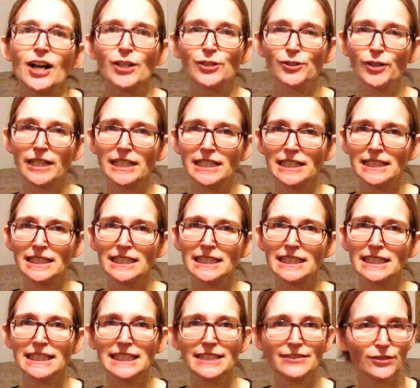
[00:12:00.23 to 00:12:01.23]
I'll try to
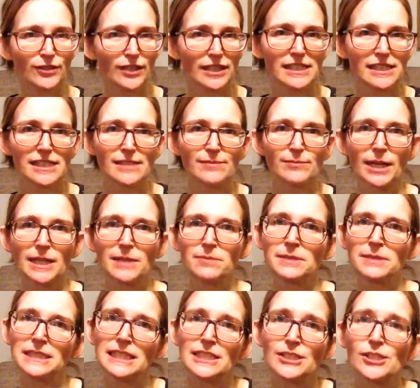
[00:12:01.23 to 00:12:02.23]
give you guys some
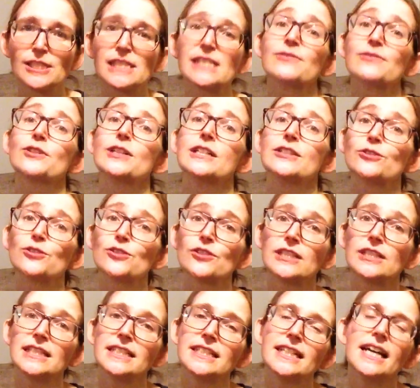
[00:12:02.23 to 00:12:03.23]
recommendations if you're
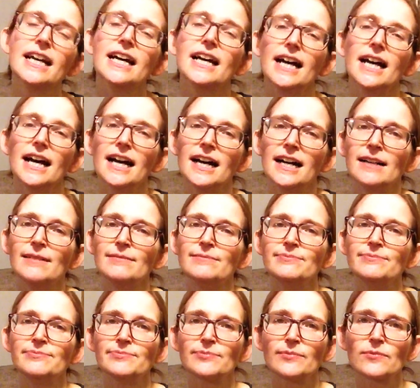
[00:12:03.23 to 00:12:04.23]
interested
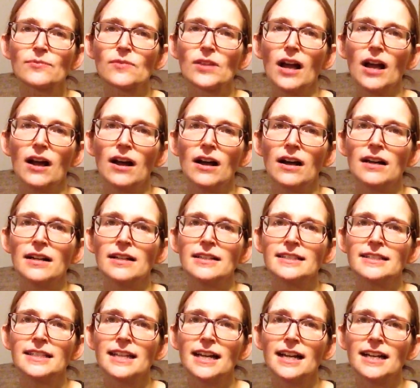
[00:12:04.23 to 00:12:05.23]

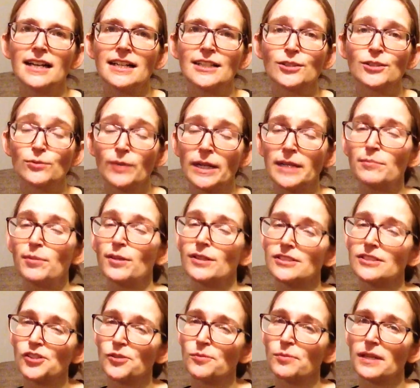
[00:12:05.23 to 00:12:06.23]
on great
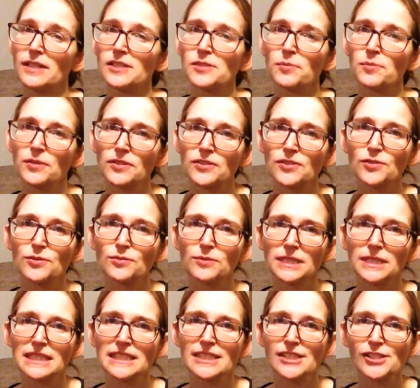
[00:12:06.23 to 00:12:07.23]
Pulitzer Prize books to
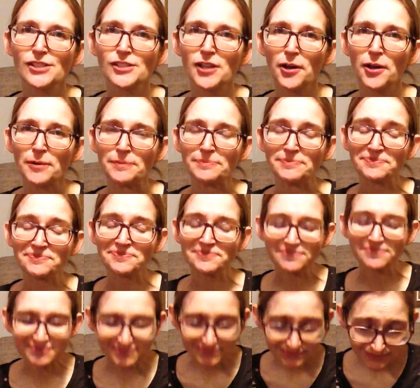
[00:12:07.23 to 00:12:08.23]
read. So,
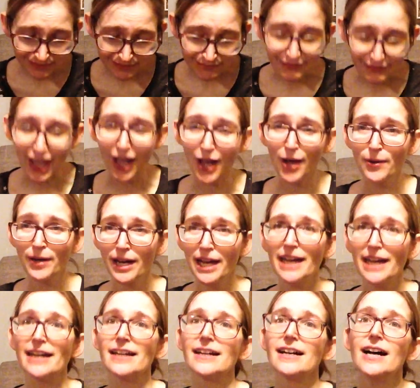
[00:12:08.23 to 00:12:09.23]

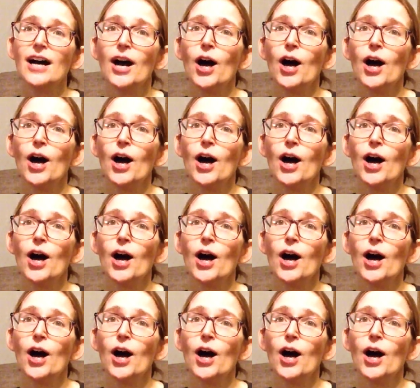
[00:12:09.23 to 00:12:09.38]
okay,